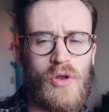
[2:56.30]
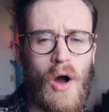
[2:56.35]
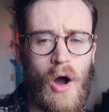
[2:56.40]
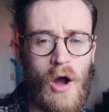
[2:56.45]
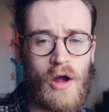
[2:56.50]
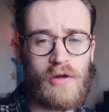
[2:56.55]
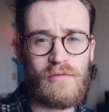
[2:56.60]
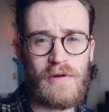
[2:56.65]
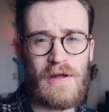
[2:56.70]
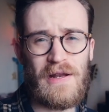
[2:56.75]

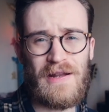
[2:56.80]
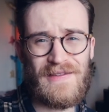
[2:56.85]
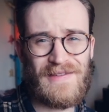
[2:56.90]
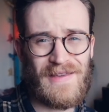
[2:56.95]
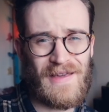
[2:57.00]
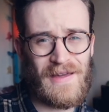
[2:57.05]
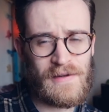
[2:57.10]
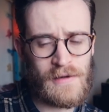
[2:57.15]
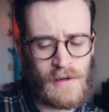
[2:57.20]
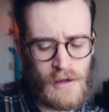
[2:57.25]
I really
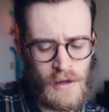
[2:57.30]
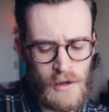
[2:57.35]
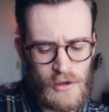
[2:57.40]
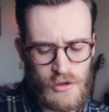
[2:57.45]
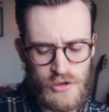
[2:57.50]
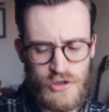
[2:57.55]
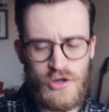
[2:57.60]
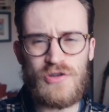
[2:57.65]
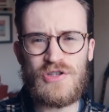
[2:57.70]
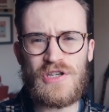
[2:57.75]
did.
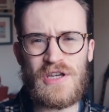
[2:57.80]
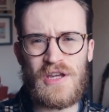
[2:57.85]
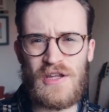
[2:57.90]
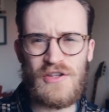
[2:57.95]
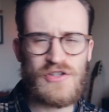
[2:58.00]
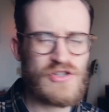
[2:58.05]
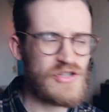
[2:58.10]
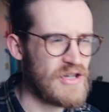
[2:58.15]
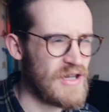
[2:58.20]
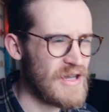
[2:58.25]
Using an
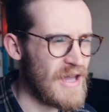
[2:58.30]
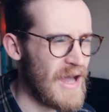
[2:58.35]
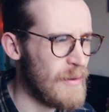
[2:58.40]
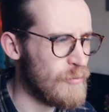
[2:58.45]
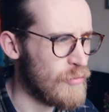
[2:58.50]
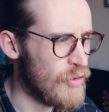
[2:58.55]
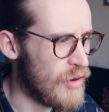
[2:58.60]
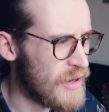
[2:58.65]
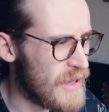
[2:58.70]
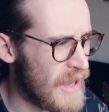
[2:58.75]
instant
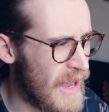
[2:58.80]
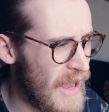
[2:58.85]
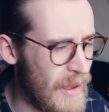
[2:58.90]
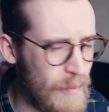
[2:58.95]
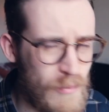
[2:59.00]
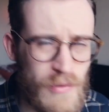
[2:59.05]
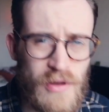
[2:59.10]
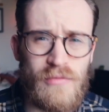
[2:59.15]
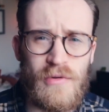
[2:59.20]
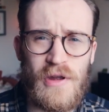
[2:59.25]
camera
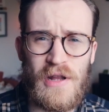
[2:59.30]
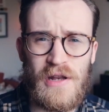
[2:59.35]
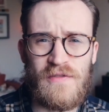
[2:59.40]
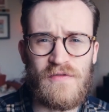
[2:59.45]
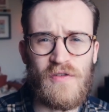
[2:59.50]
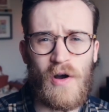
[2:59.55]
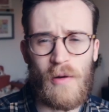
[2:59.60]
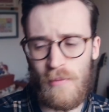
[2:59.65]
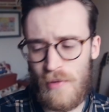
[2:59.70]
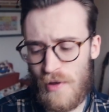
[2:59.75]
can be really
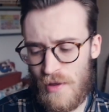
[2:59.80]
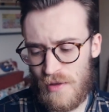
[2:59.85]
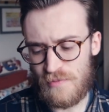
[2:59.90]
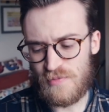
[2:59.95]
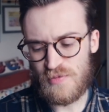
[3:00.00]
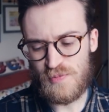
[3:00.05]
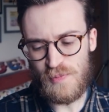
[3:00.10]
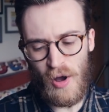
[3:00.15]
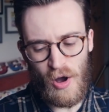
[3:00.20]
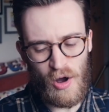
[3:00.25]
fun, but
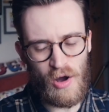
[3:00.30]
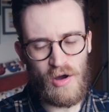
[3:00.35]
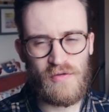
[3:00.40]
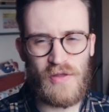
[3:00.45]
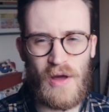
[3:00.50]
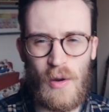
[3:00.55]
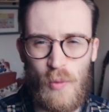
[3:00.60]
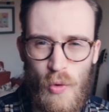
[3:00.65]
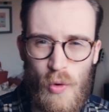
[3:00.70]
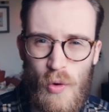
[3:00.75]
part of
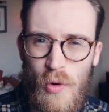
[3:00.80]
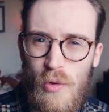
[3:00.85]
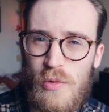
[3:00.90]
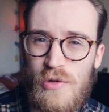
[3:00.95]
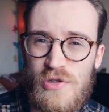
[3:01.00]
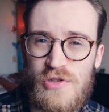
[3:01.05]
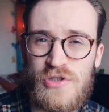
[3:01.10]
that walk was